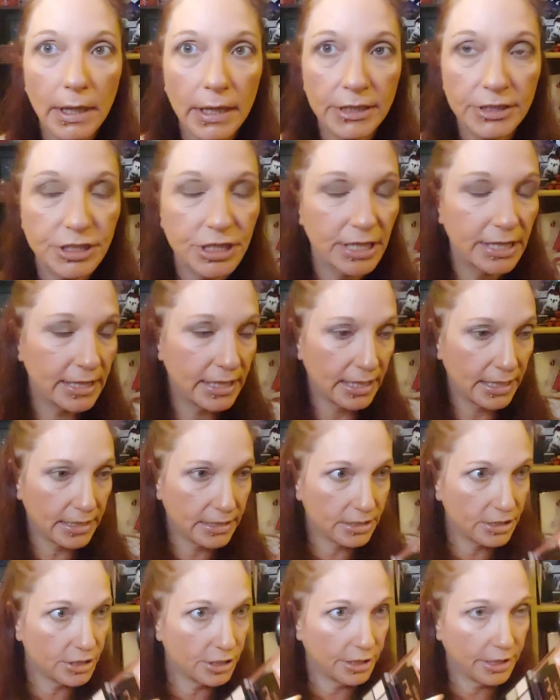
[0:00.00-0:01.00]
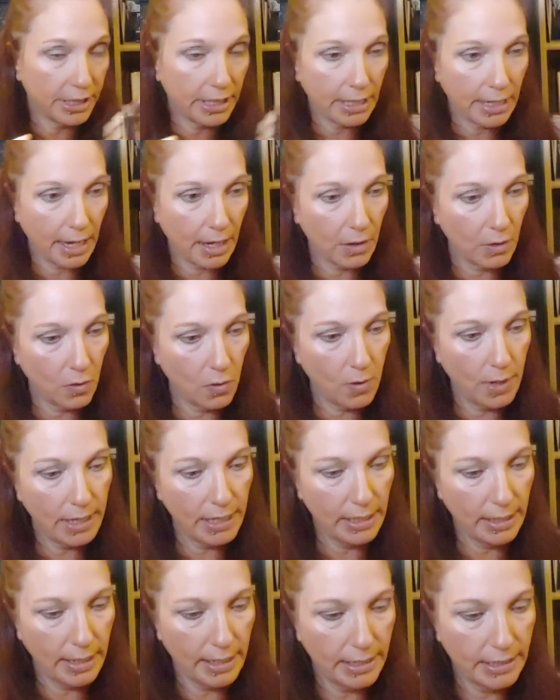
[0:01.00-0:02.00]
I actually think it's turning out
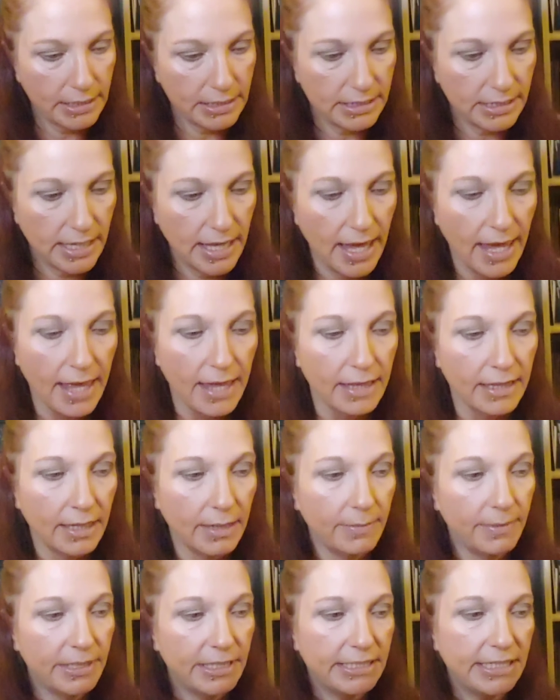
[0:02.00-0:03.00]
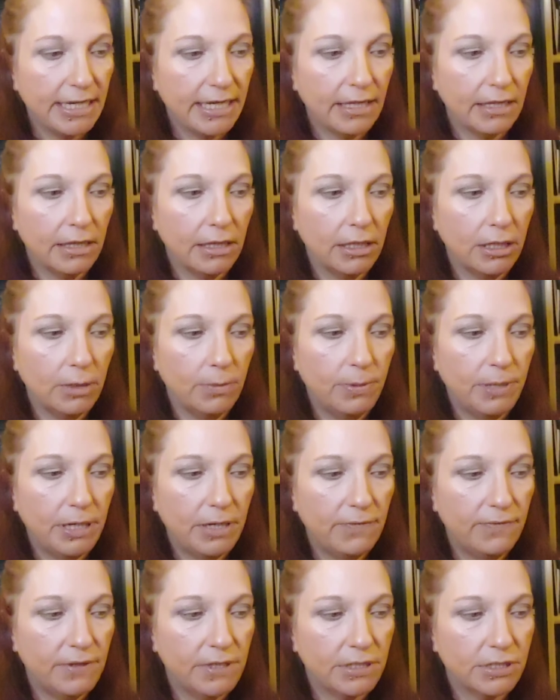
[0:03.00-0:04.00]
quite nice. Then I'm going to take a little
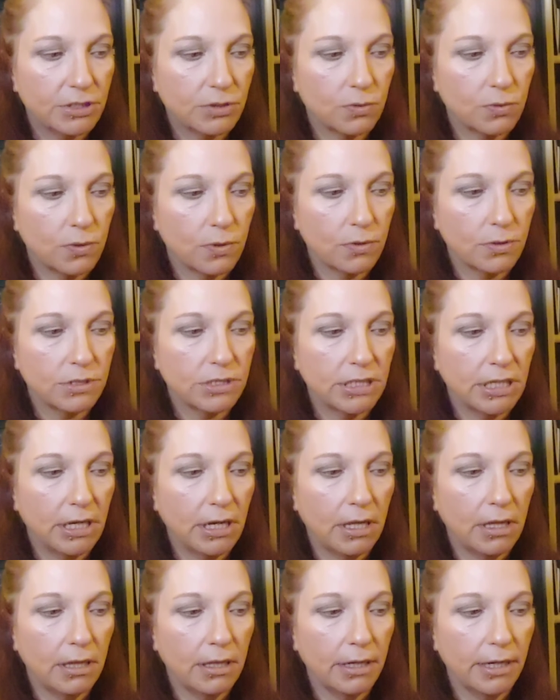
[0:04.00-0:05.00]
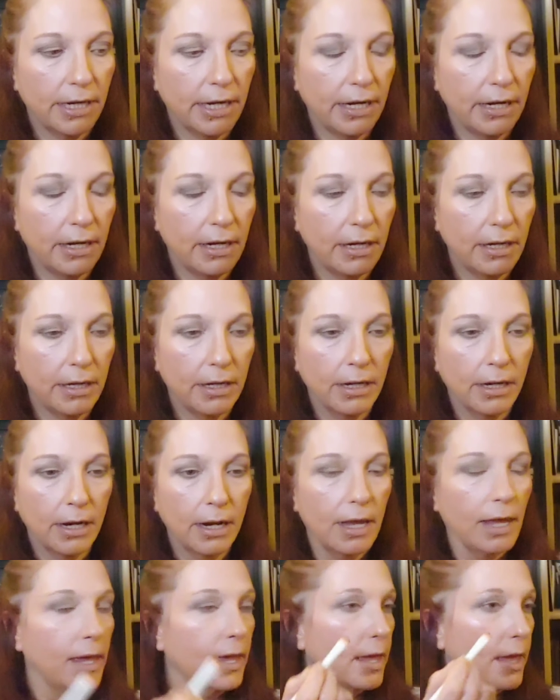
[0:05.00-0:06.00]
bit of this rosy color here,
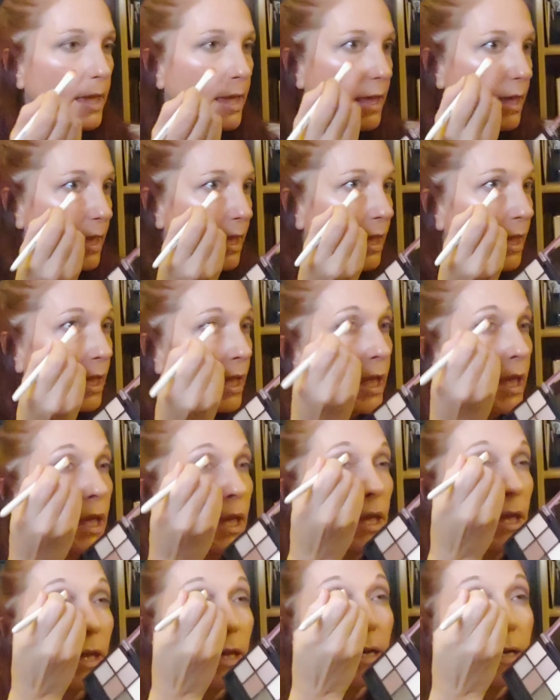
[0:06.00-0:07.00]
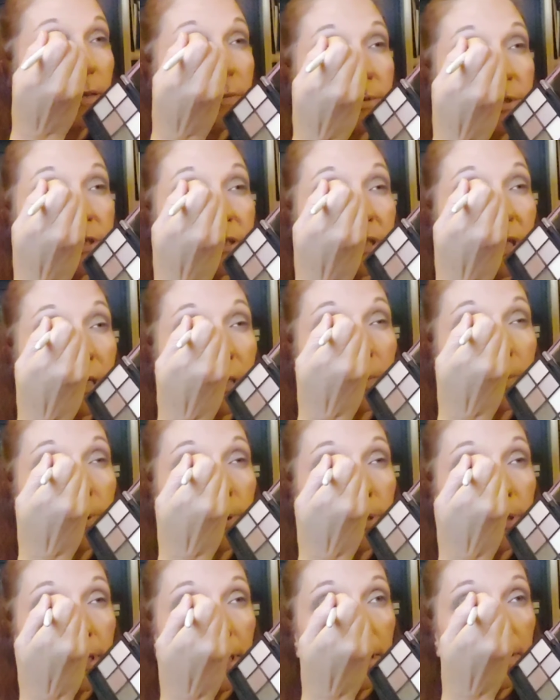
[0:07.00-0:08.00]
and I'm just going to
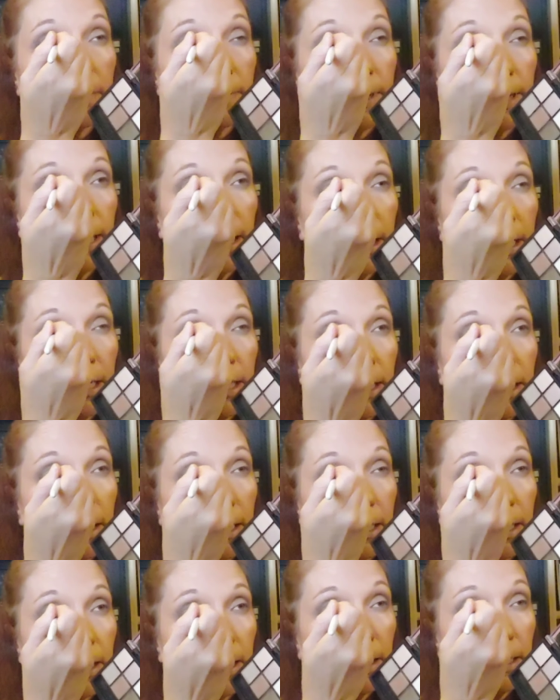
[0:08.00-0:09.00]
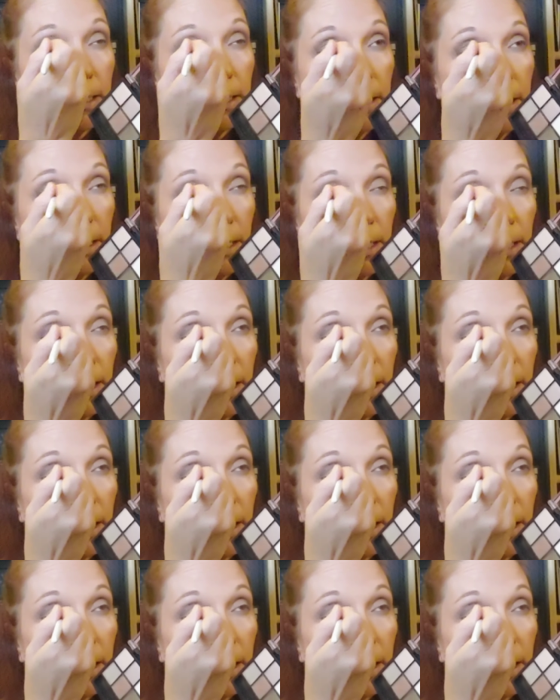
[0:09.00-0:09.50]
put that right in